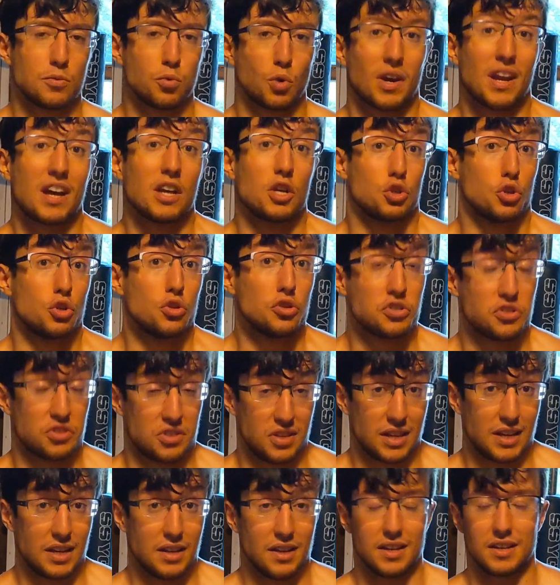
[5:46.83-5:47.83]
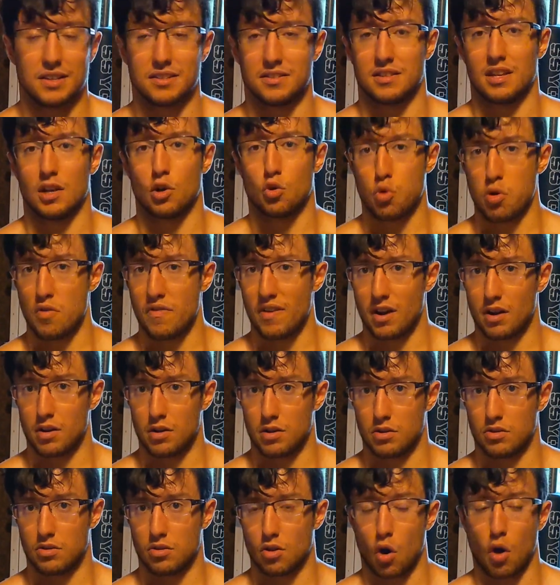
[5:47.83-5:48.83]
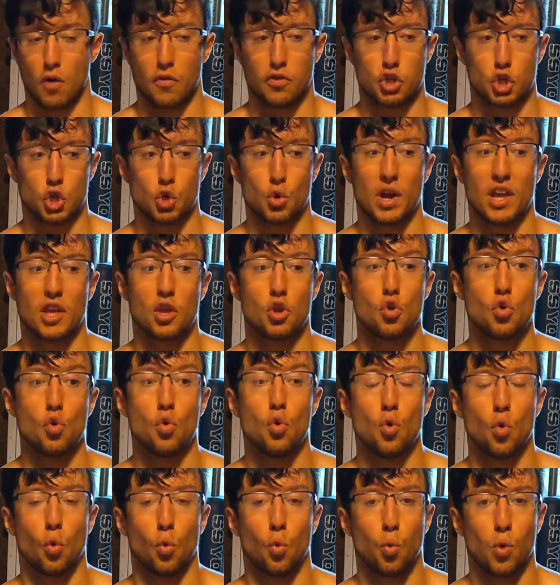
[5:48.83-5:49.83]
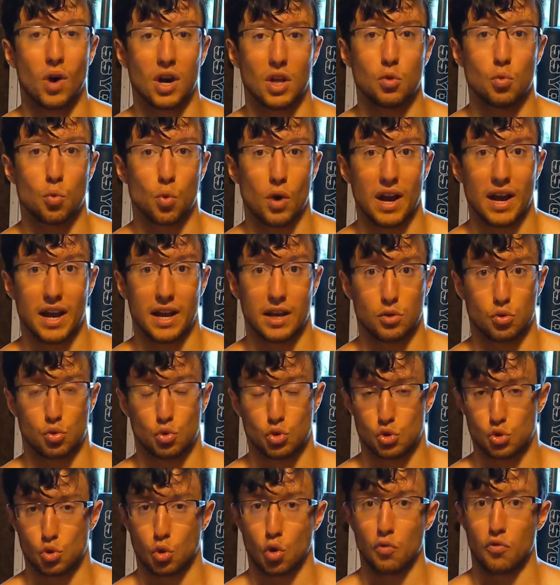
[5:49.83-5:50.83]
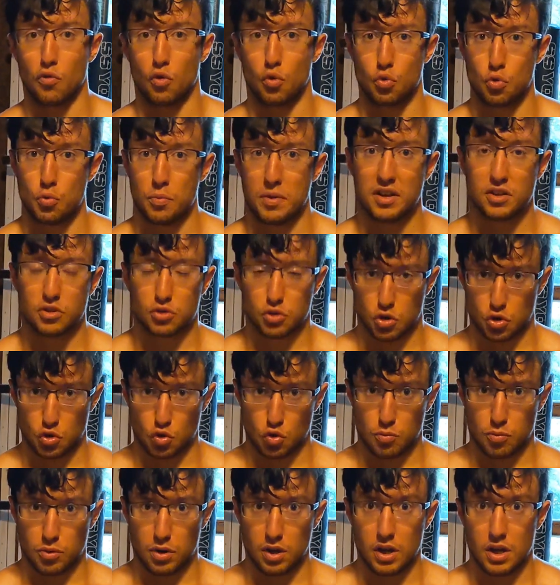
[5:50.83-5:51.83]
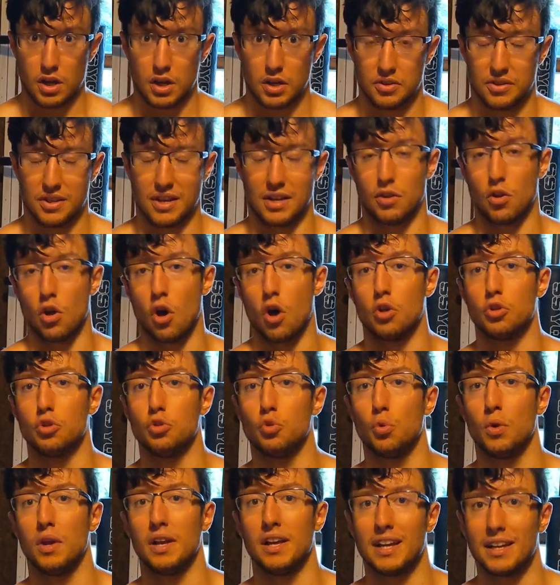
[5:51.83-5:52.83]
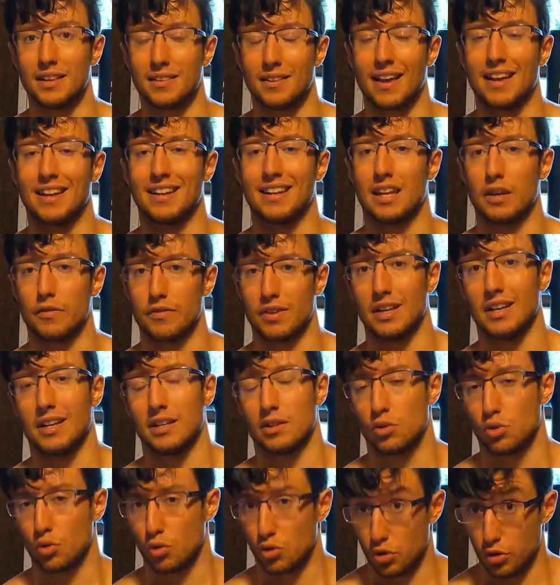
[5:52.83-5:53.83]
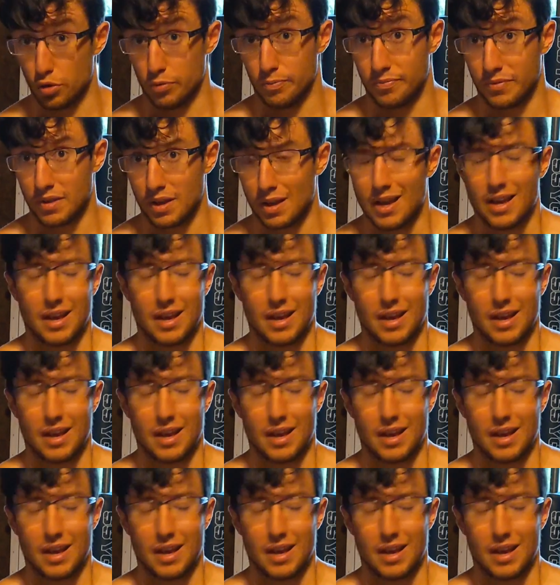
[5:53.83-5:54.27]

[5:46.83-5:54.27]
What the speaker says: What I just did is the equivalent of showing you one way to solve a Rubik's Cube, then undoing it and giving it to you.